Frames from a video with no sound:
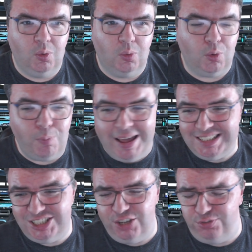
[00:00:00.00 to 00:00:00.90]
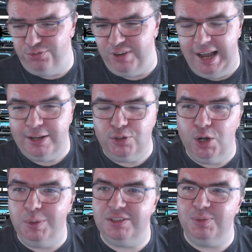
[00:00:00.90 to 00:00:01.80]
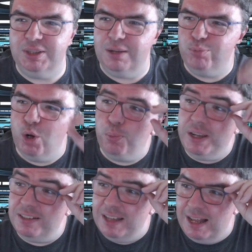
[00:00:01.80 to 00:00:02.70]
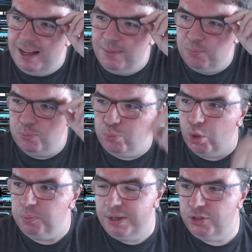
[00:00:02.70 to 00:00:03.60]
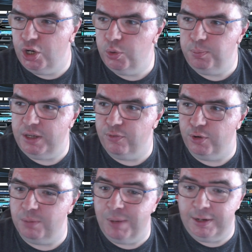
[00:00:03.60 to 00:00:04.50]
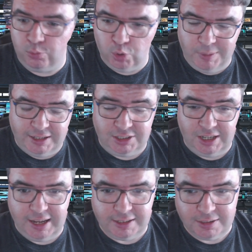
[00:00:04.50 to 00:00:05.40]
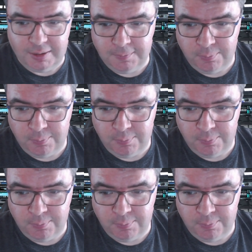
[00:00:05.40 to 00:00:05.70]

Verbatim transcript: romance if I don't know what the, what the appropriate um, portmanteau would be for combining romance and